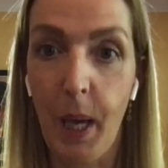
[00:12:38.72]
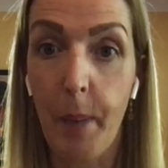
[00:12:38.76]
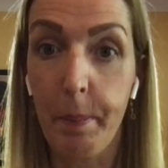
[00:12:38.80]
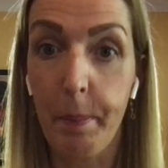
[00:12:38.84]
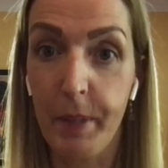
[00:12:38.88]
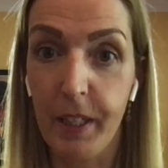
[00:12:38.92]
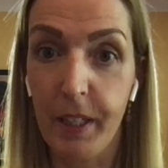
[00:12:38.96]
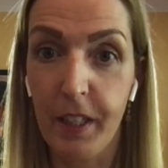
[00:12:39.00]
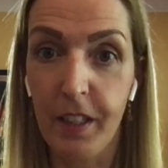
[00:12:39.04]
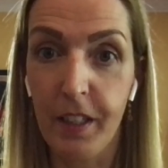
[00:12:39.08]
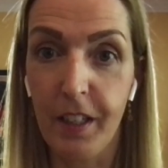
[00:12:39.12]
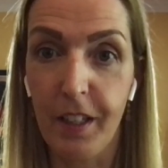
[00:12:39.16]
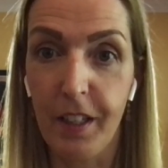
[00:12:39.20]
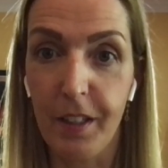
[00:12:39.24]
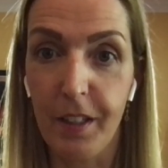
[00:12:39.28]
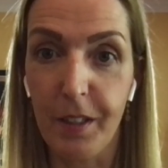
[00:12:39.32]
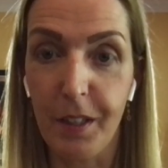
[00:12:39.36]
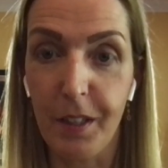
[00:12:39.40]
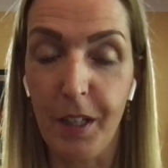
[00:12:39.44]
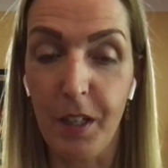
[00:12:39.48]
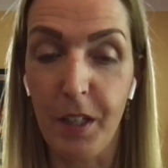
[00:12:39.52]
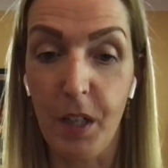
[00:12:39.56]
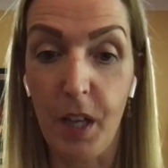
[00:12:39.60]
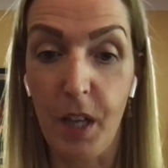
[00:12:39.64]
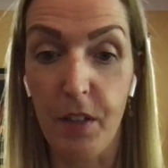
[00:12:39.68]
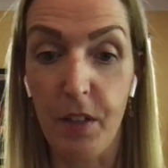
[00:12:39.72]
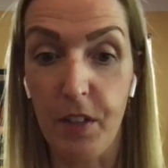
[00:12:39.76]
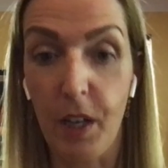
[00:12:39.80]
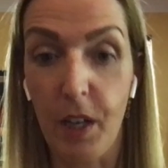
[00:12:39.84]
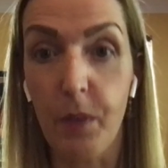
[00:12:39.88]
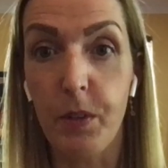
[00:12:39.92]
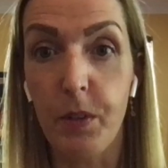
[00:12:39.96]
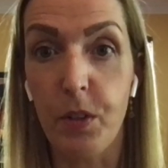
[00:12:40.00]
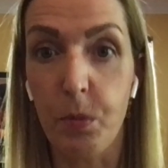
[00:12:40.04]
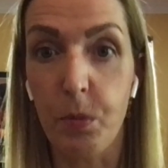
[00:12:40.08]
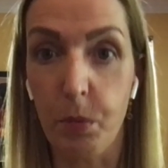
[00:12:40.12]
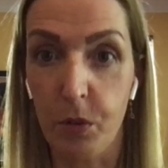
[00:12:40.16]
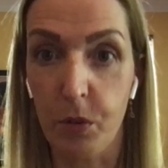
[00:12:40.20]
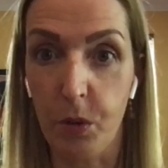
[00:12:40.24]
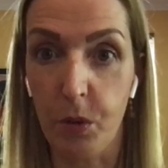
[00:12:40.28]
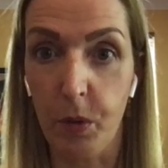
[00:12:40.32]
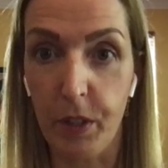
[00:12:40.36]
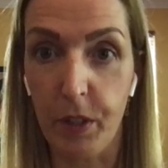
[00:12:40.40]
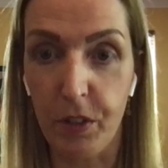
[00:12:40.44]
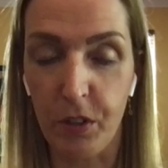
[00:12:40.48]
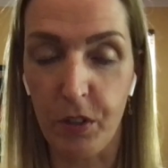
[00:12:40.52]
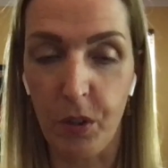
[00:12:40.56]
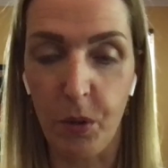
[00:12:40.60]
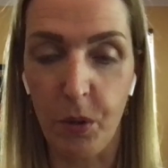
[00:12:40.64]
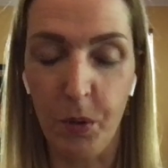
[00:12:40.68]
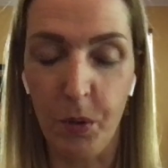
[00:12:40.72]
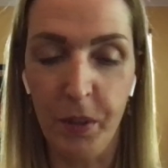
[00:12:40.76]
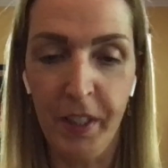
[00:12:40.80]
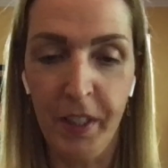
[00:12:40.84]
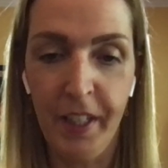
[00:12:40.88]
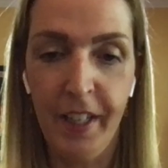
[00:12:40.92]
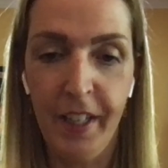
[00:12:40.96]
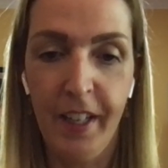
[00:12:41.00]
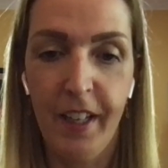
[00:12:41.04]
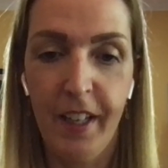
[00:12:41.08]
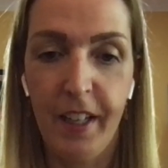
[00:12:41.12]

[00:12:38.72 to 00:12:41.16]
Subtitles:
happening and how this was going to go.